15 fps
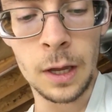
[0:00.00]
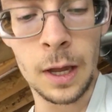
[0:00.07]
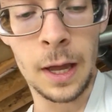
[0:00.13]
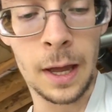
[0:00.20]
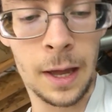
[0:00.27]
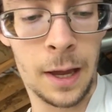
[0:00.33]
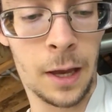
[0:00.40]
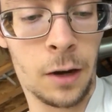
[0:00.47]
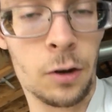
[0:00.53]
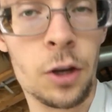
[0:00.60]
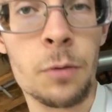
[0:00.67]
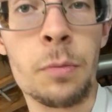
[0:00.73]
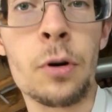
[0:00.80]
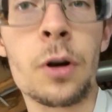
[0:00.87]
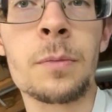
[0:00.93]
And you
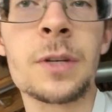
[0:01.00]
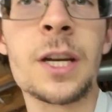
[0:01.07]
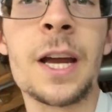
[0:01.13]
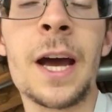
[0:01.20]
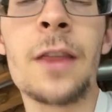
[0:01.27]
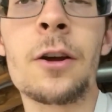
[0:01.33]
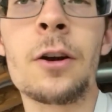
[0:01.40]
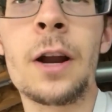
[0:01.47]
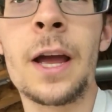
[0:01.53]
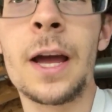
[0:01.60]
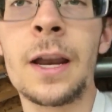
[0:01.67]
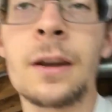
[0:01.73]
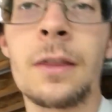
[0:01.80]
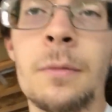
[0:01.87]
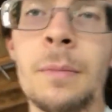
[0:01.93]
put them together,
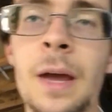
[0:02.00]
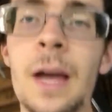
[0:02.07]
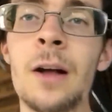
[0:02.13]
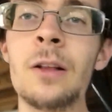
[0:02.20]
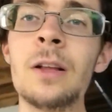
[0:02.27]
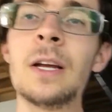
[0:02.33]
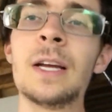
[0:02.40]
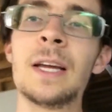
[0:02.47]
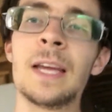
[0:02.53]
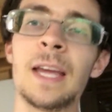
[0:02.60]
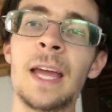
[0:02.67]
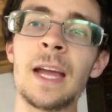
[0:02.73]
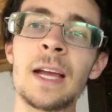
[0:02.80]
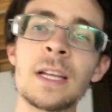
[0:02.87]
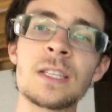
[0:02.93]
and the male,
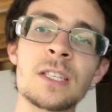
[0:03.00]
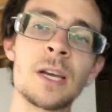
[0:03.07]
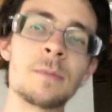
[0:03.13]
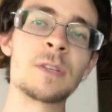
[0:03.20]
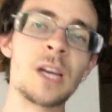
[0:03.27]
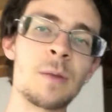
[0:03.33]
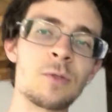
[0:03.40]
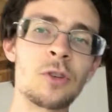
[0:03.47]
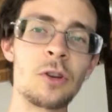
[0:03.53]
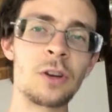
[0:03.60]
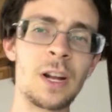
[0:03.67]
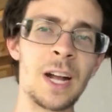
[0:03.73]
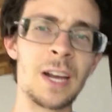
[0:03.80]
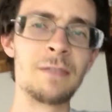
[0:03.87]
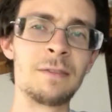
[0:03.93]
it can sometimes look
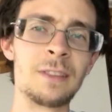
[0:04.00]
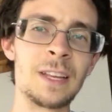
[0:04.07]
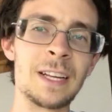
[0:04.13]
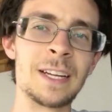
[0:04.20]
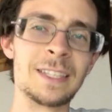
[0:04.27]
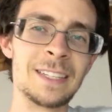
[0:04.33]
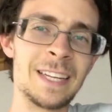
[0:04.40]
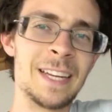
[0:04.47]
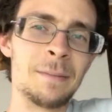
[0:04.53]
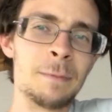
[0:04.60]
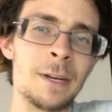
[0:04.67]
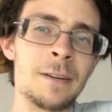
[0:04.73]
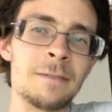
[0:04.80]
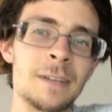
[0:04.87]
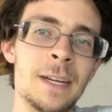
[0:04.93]
kind of like a bit
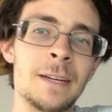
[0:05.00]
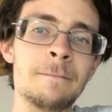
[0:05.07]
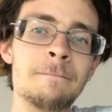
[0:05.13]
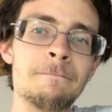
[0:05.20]
of a